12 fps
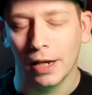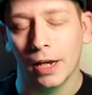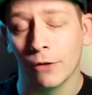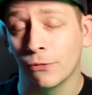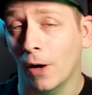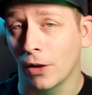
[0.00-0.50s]

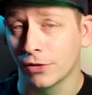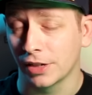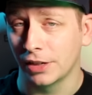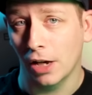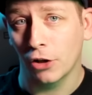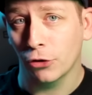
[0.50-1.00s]
it follows
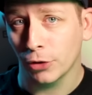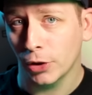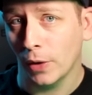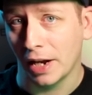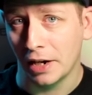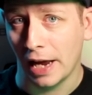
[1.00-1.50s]
a young
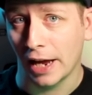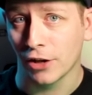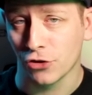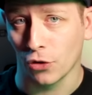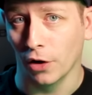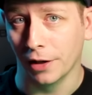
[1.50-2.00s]
crew and an
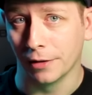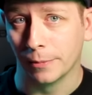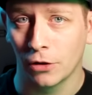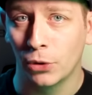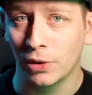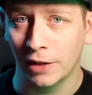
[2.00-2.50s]
android
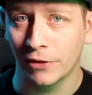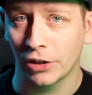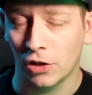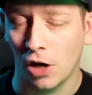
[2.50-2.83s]
who live in a